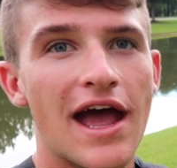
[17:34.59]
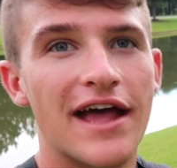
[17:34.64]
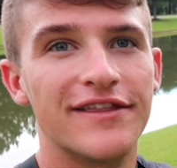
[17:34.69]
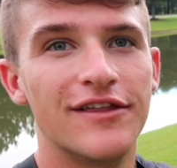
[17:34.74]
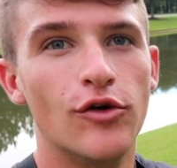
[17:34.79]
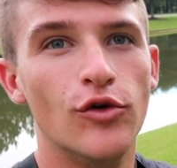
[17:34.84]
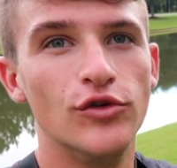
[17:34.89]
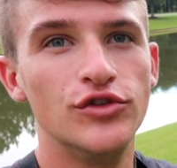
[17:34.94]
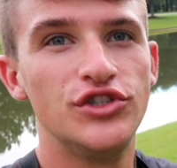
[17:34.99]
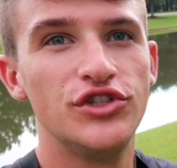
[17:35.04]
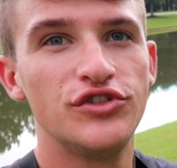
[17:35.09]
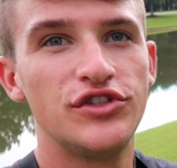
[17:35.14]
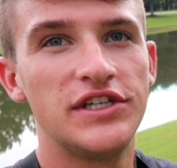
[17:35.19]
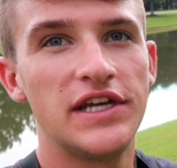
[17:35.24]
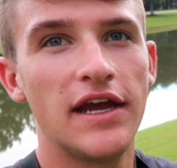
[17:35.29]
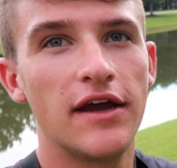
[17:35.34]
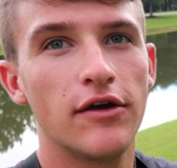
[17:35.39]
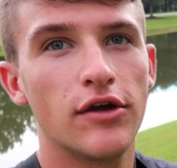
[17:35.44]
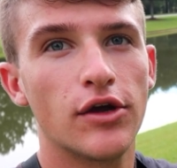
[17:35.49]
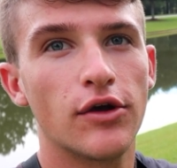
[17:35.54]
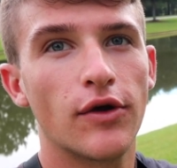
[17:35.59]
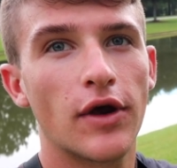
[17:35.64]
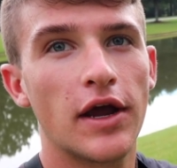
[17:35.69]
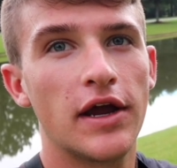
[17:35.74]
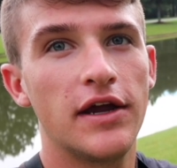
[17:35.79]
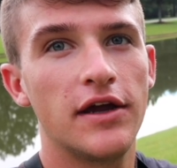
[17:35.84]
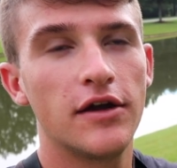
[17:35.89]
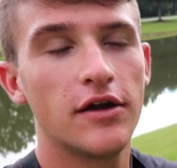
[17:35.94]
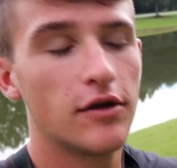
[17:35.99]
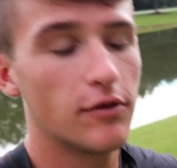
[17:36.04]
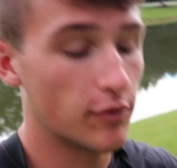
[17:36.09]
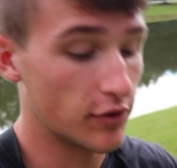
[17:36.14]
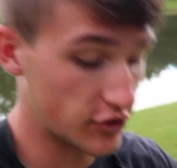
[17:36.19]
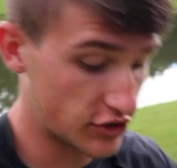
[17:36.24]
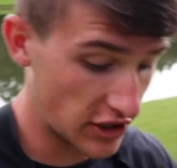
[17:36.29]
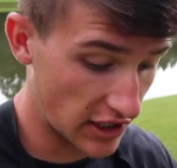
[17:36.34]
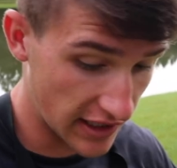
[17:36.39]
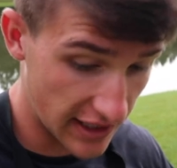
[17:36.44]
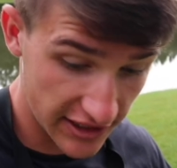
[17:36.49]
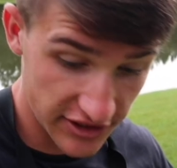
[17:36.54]
At the old juicy area right here, we're gonna
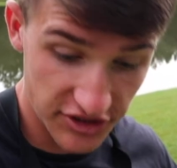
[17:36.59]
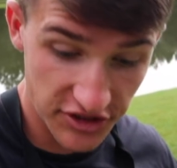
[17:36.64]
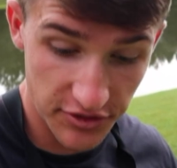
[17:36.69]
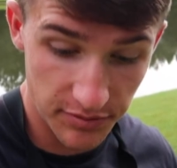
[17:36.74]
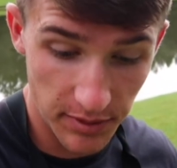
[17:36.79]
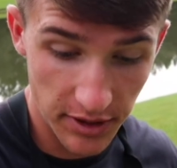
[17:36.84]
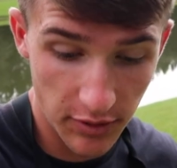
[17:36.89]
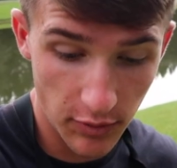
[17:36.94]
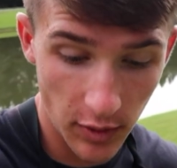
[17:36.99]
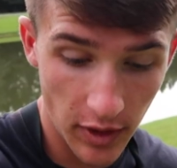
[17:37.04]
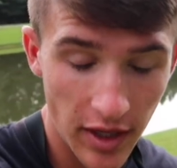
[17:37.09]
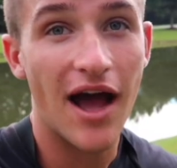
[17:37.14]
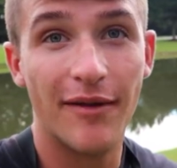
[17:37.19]
try to catch this big one.